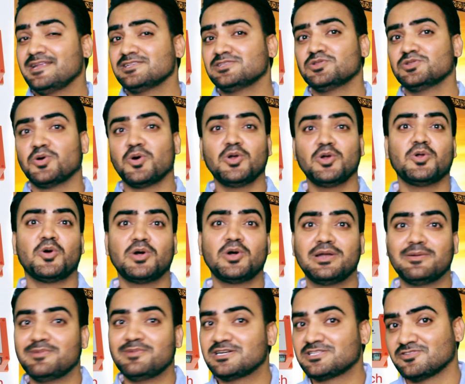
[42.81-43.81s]
is no load
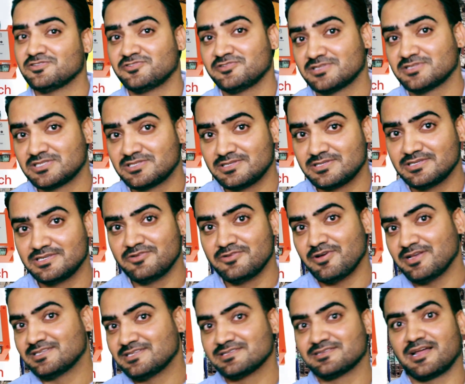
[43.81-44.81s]
limit switches
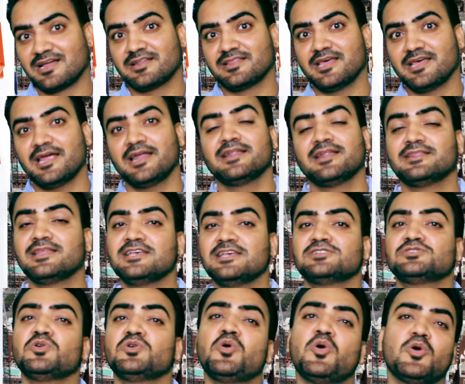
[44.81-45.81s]
devices are there. There
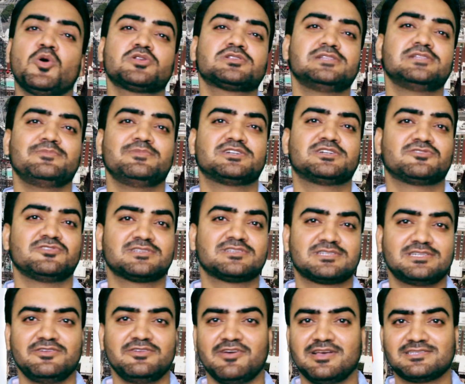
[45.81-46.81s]
is no hoist limit switch
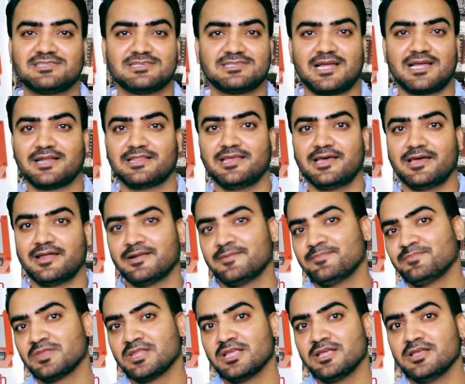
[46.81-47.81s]
devices are there.
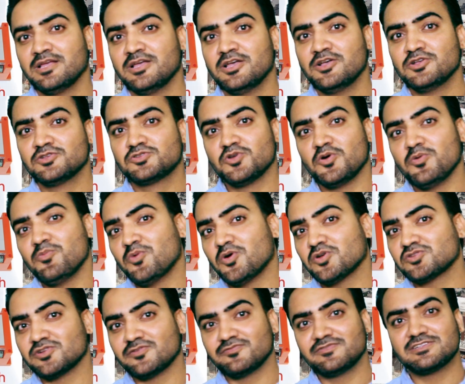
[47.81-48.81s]
So
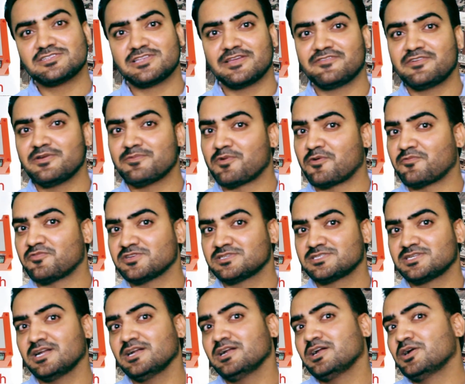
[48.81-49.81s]
most of the safety
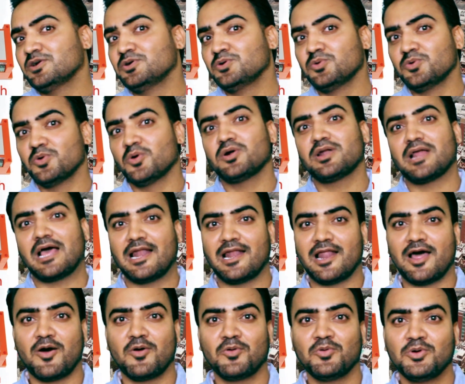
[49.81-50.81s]
professionals do not
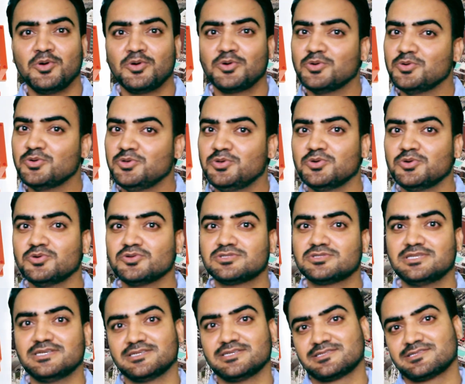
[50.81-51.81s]
allow to use
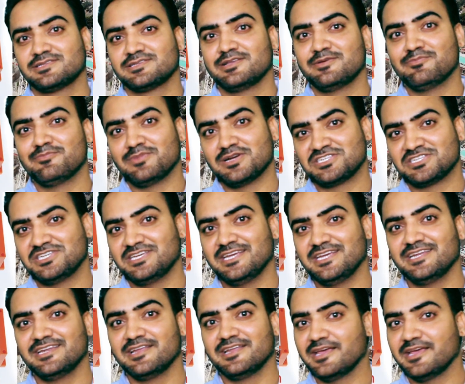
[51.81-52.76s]
this machine